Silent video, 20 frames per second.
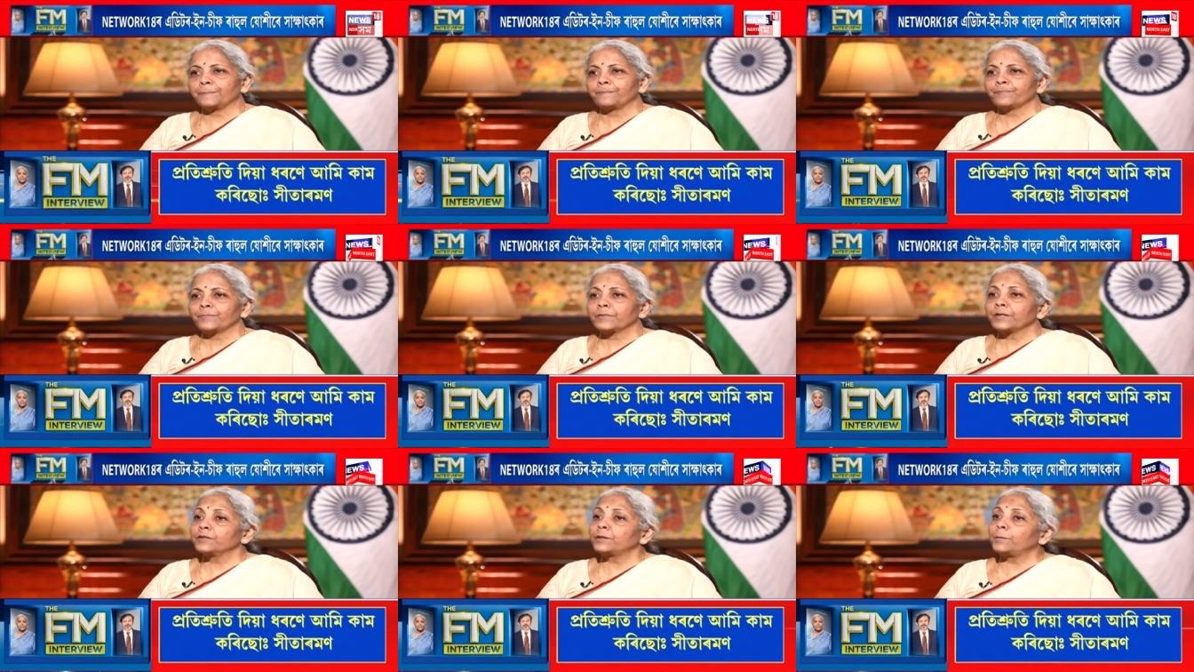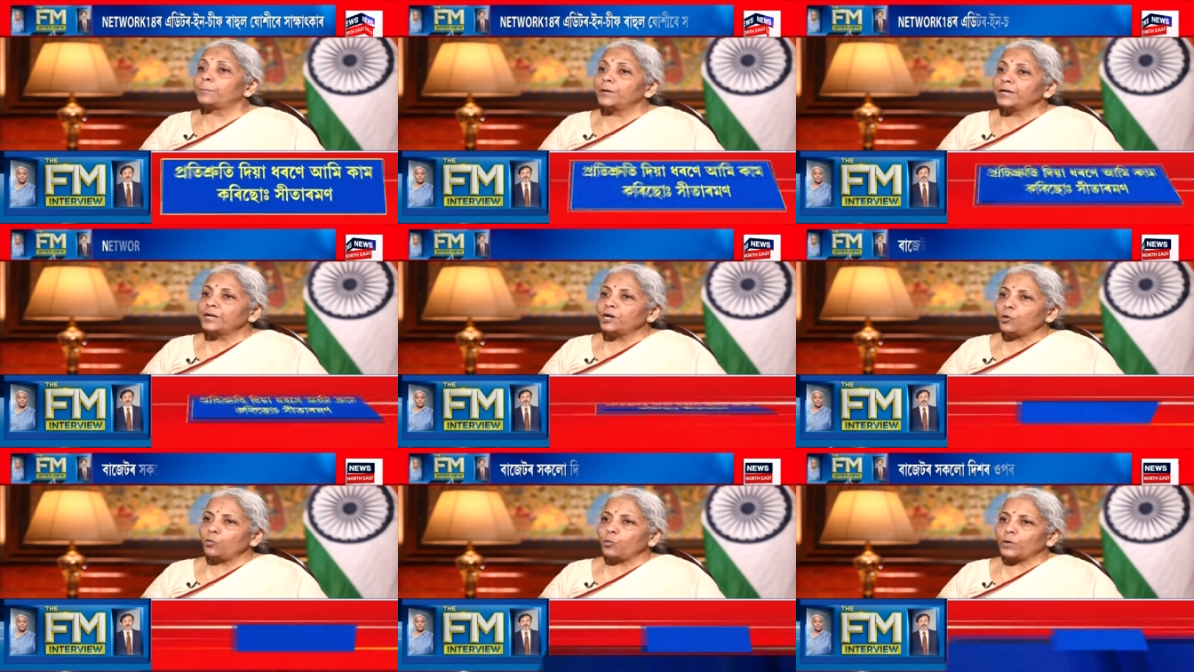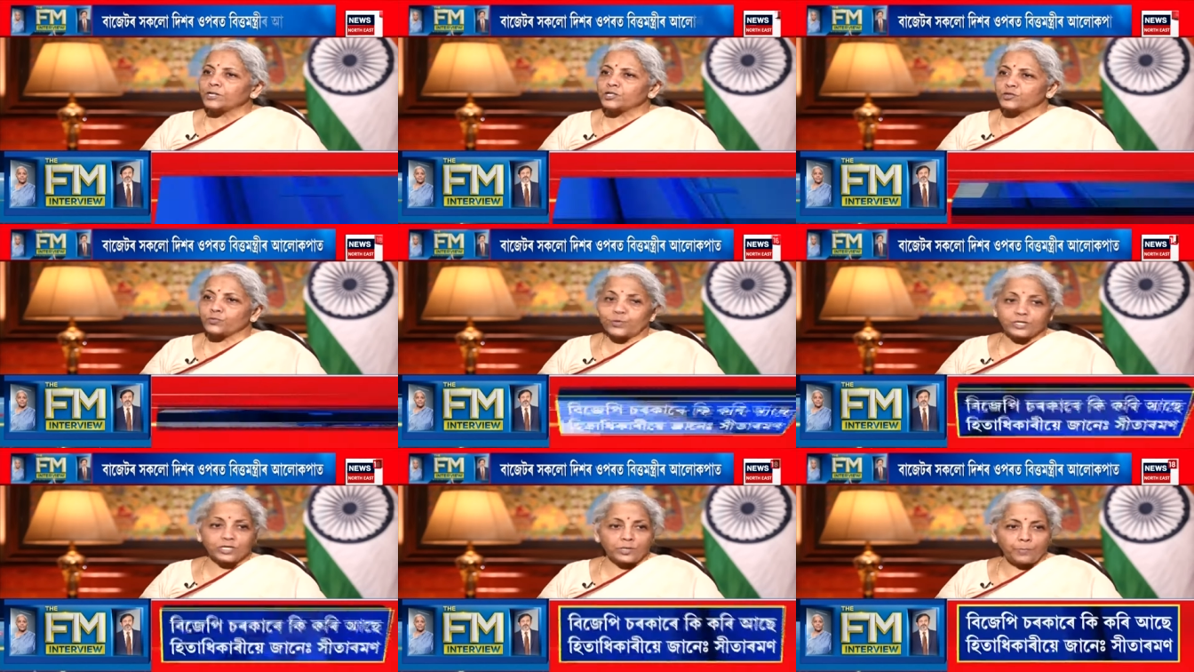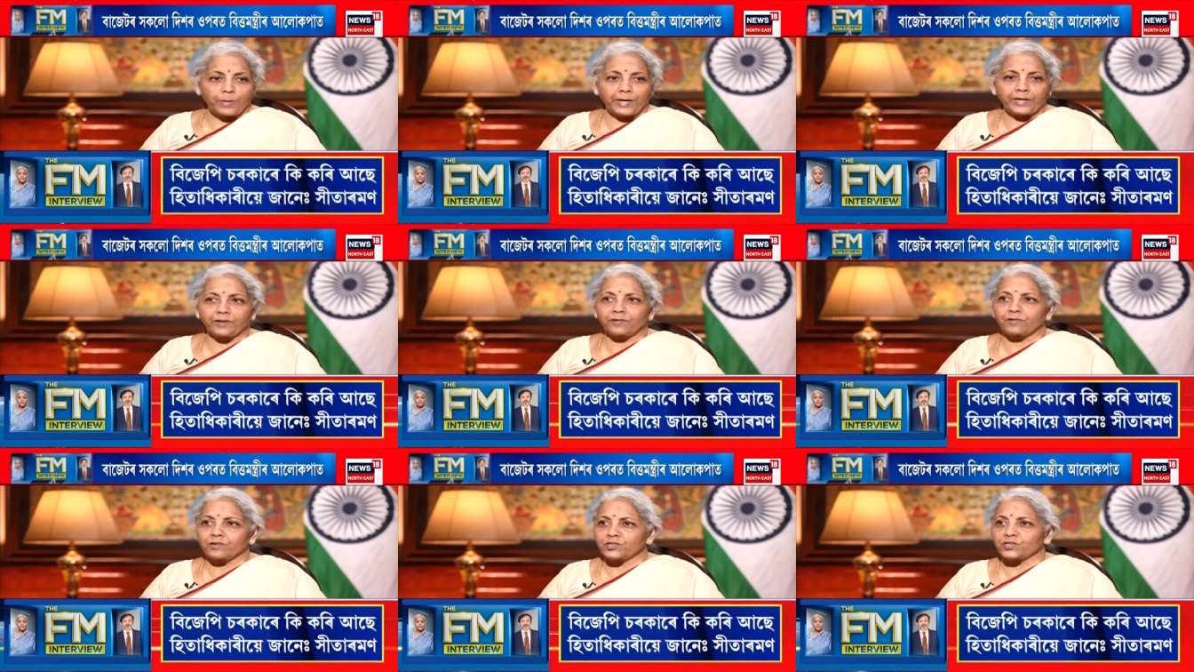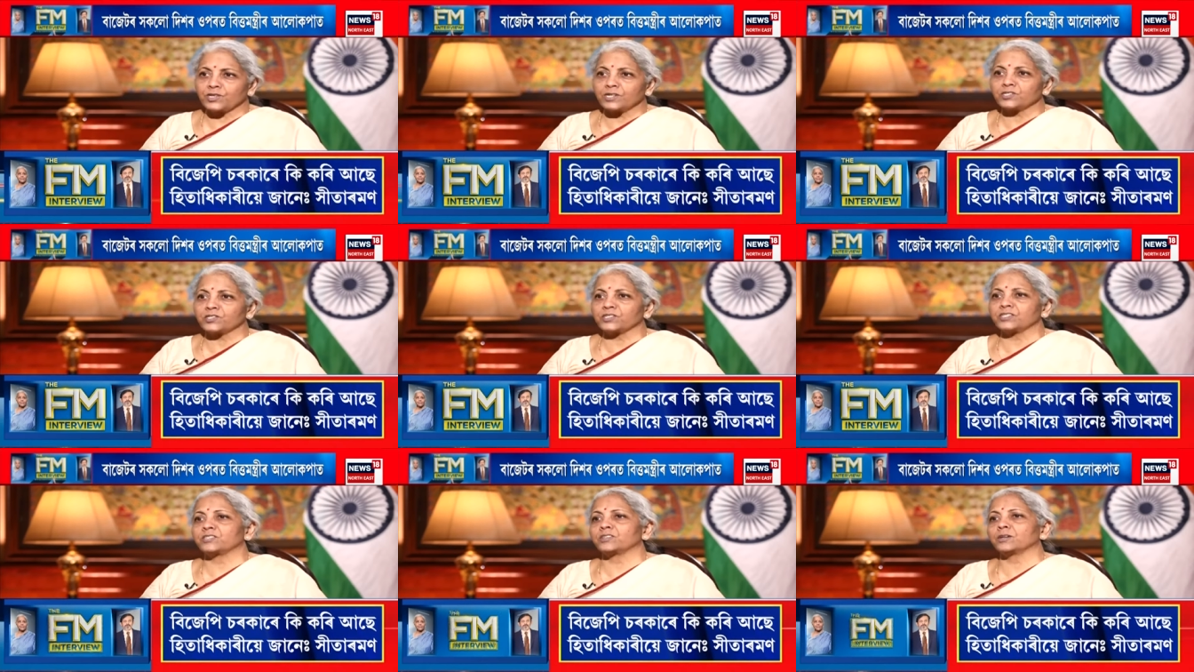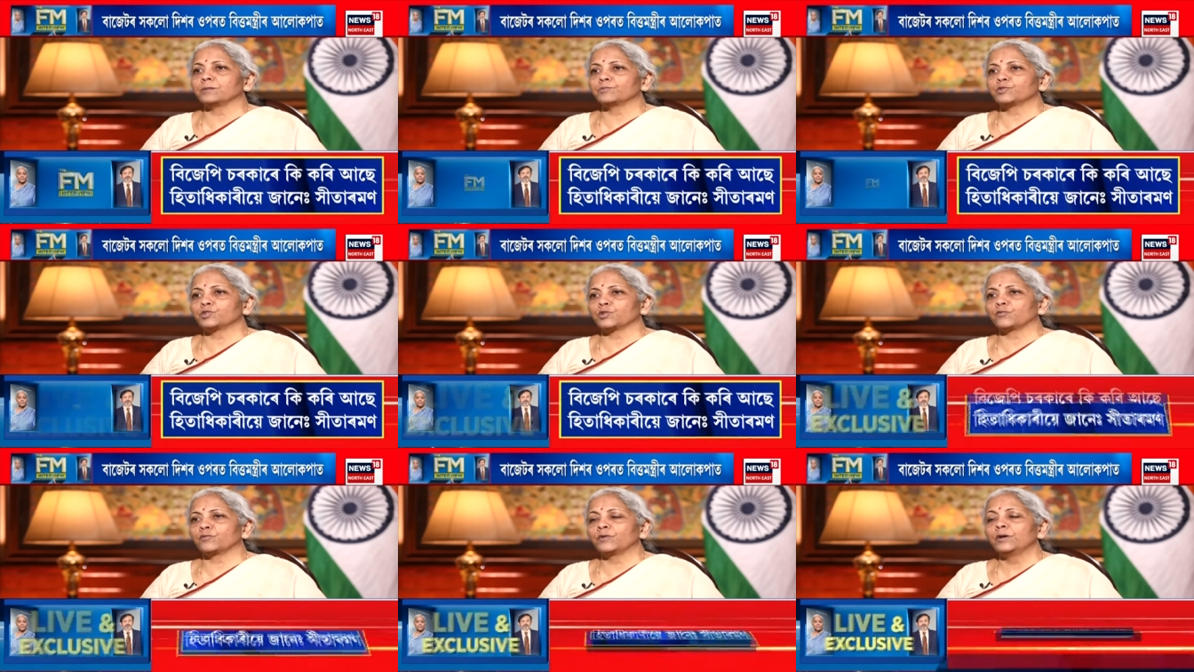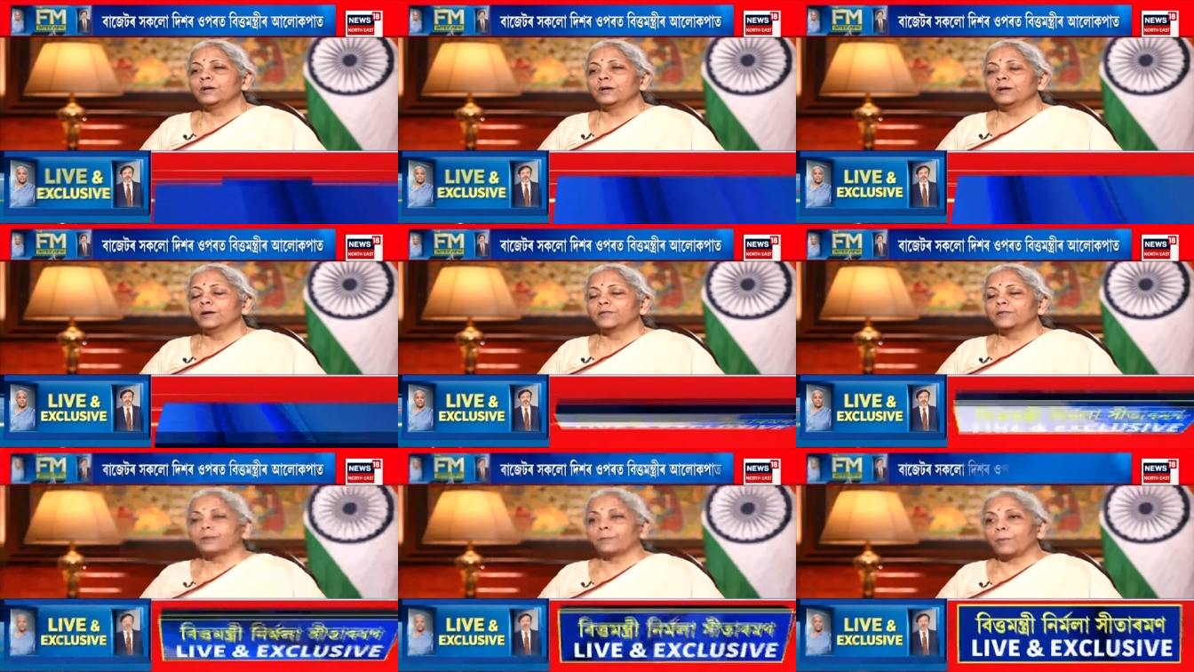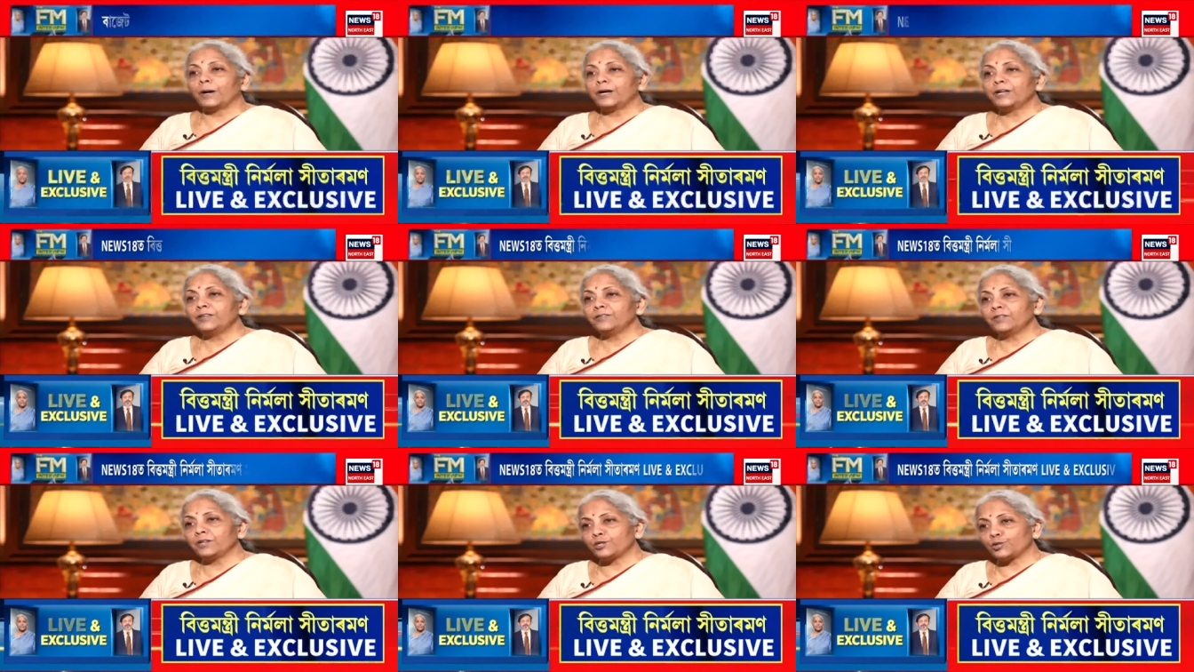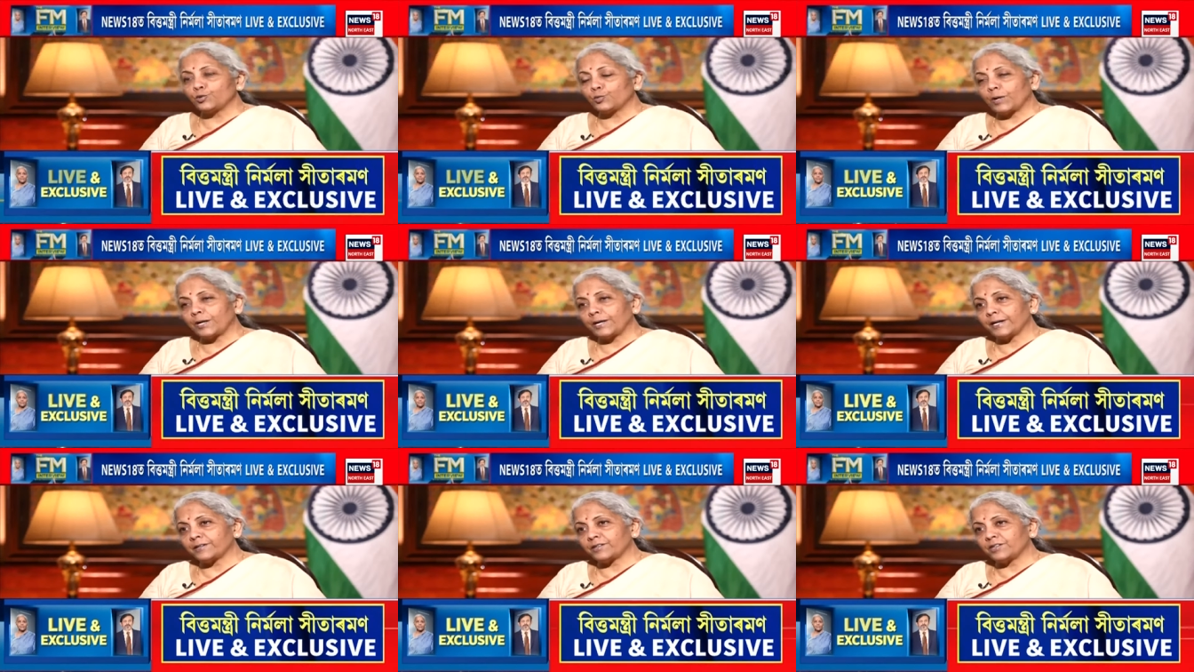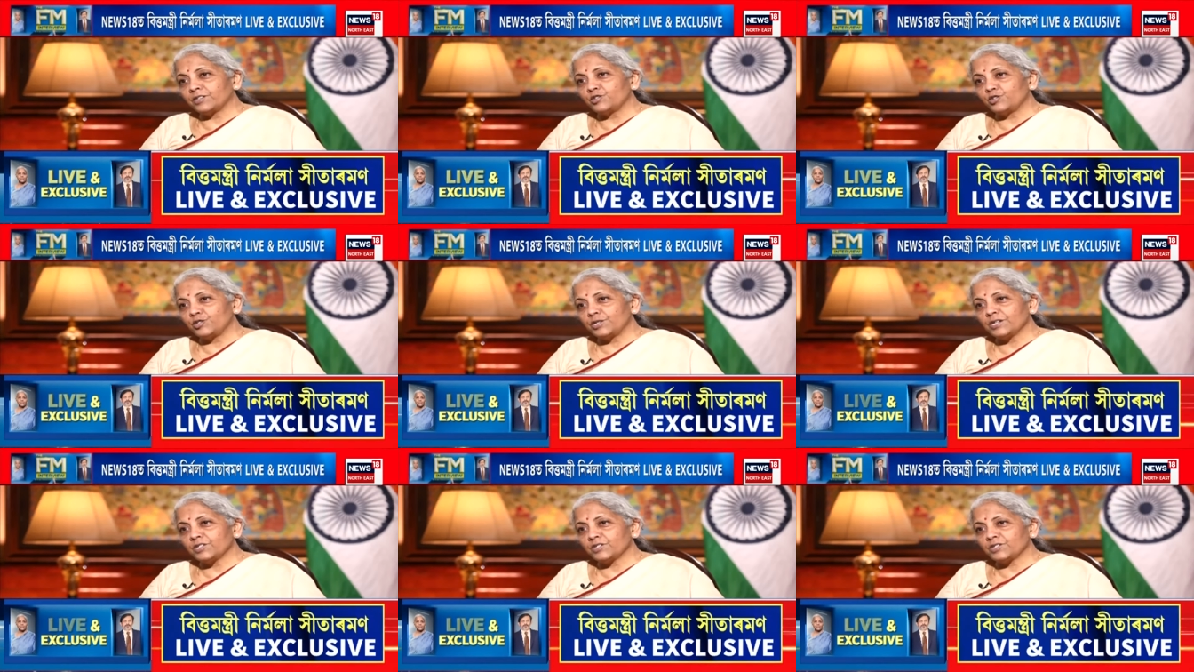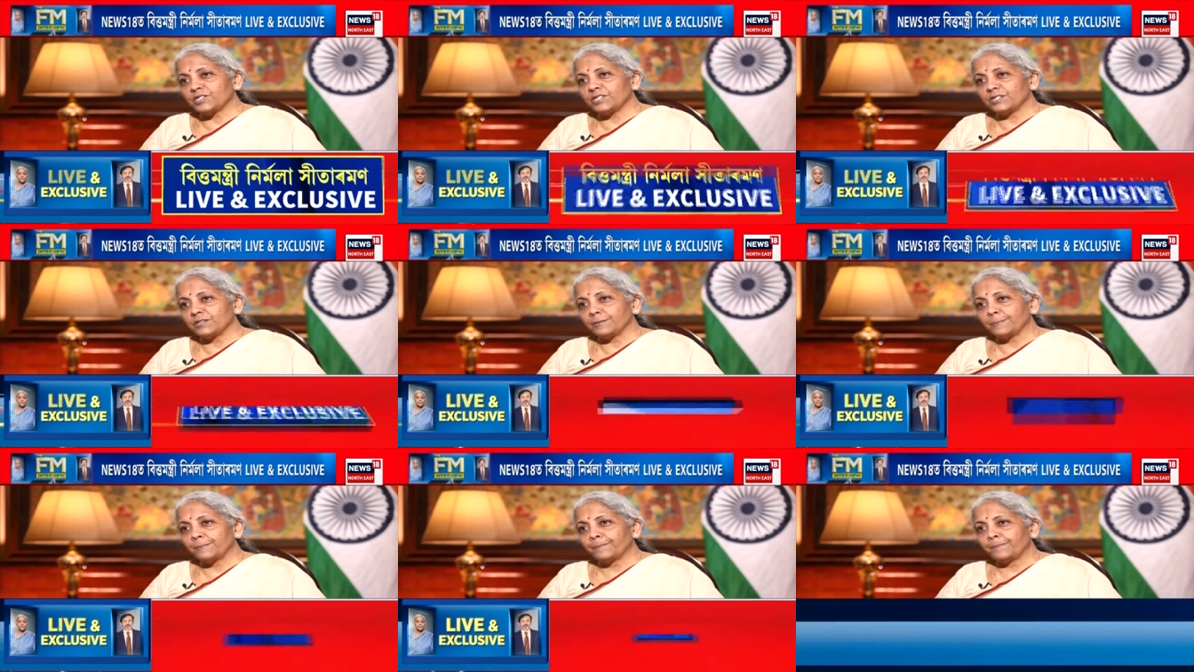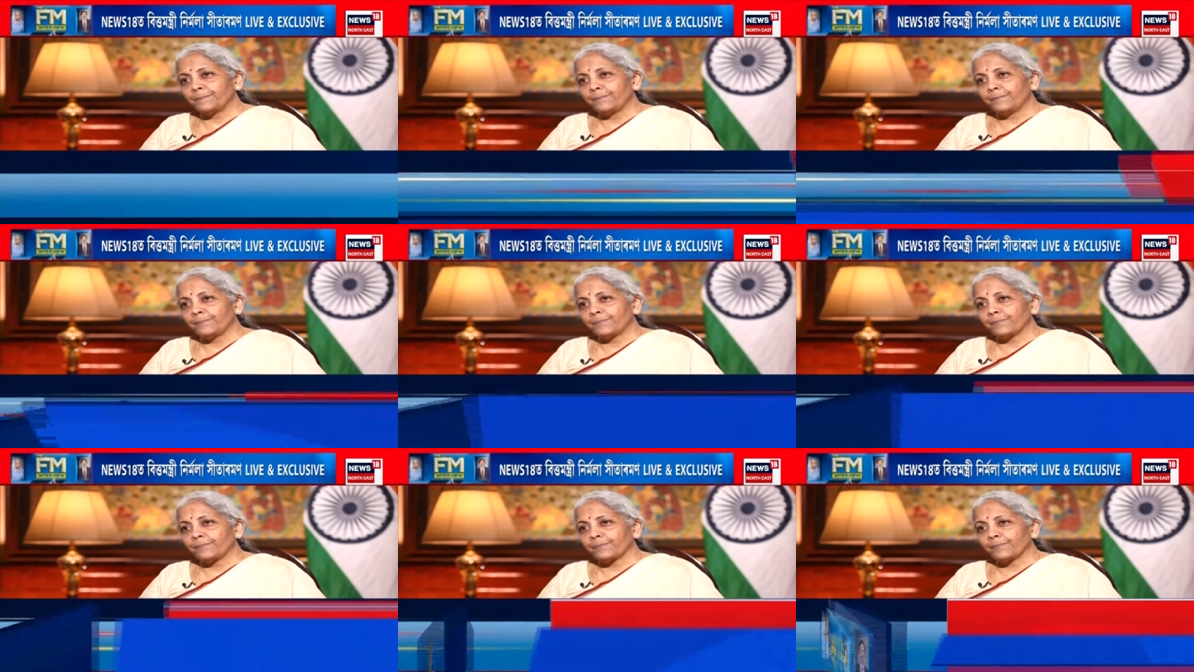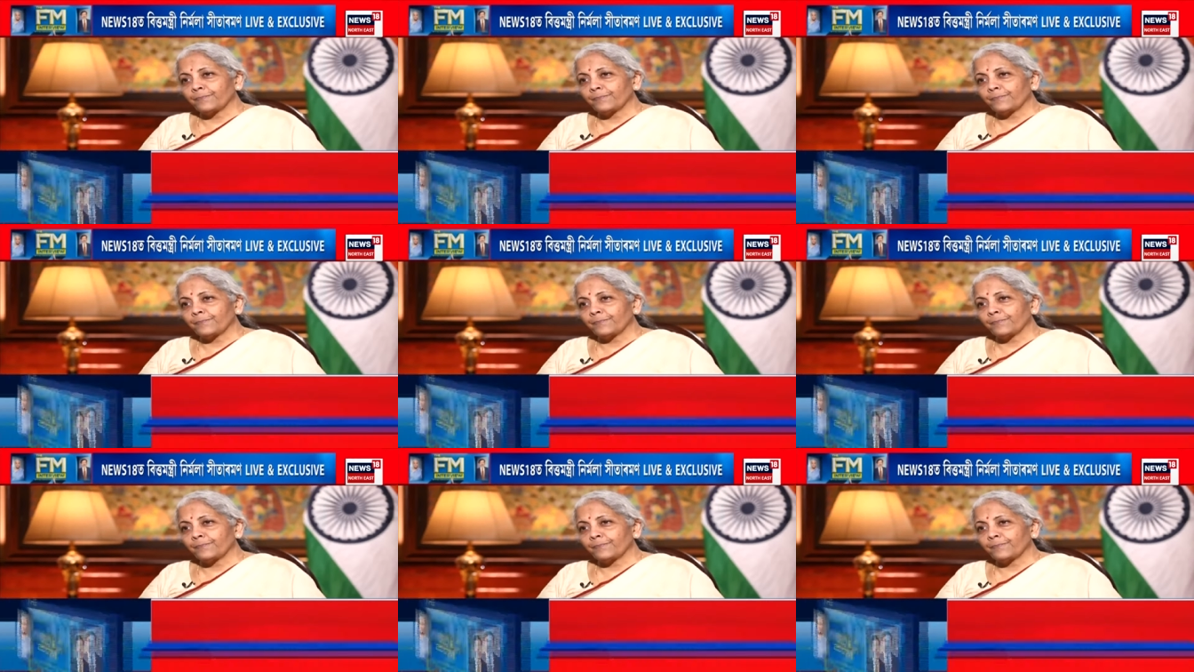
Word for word: the bigger ones which are bearing results in terms of the money that you collect in GST. Yes.